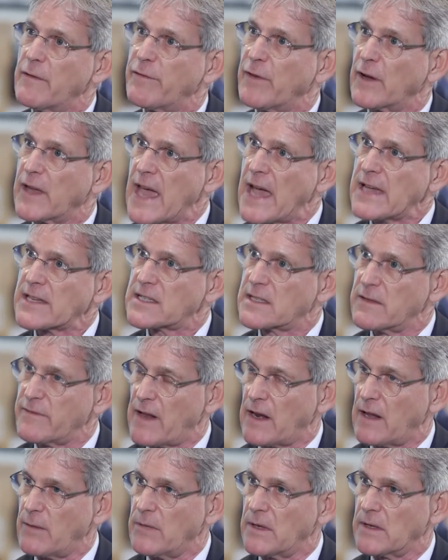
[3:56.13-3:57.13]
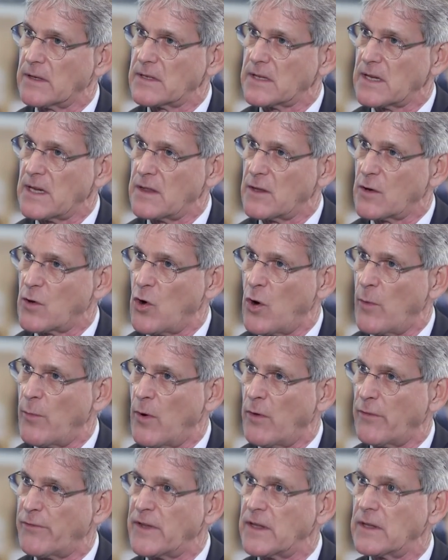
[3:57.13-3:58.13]
for gas development in the
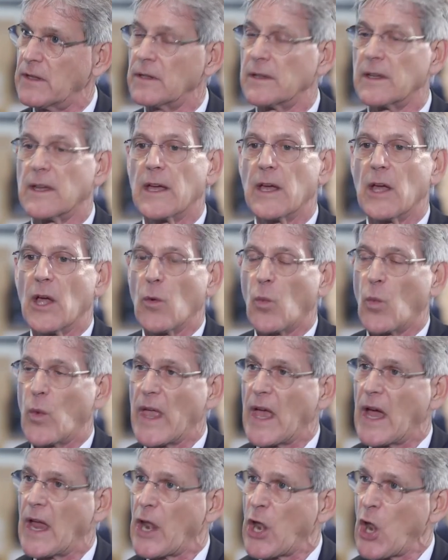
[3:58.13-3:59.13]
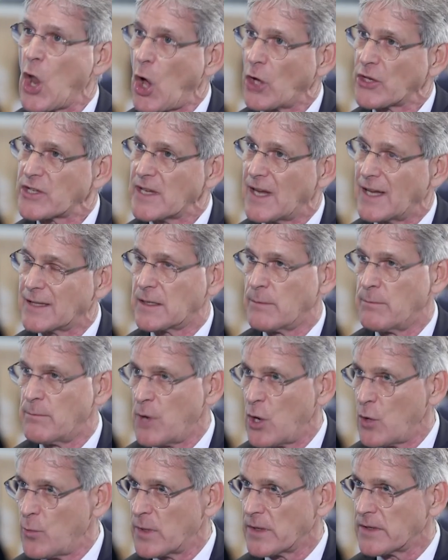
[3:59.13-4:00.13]
Hormor field. We are not at the
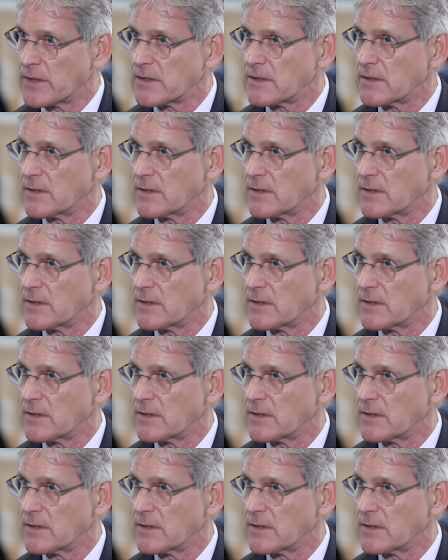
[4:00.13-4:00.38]
moment